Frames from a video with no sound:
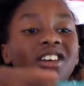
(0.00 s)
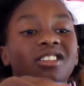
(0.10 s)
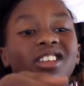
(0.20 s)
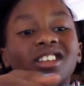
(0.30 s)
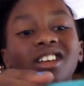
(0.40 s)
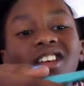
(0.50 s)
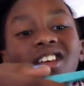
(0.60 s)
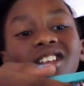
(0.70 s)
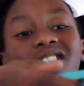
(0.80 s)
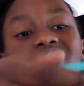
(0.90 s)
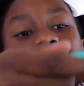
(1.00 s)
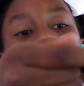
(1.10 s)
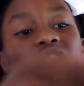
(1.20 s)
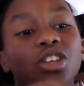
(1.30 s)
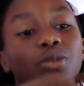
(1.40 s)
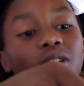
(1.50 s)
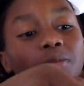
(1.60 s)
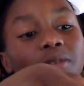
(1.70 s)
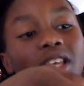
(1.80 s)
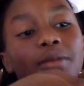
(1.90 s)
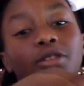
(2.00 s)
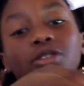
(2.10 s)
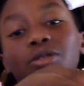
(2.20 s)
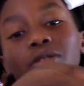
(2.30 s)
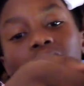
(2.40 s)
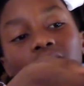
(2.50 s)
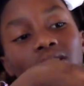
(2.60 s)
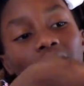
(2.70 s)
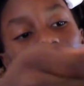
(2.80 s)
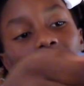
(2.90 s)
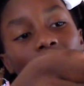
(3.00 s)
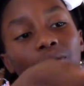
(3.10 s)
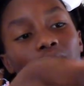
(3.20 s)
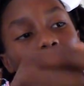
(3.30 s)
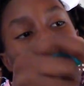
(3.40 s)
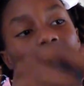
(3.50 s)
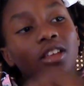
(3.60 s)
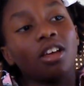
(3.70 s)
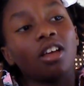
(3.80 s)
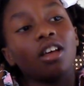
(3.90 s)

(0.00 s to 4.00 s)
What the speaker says: on it, and you want to be able to do this exact thing with me.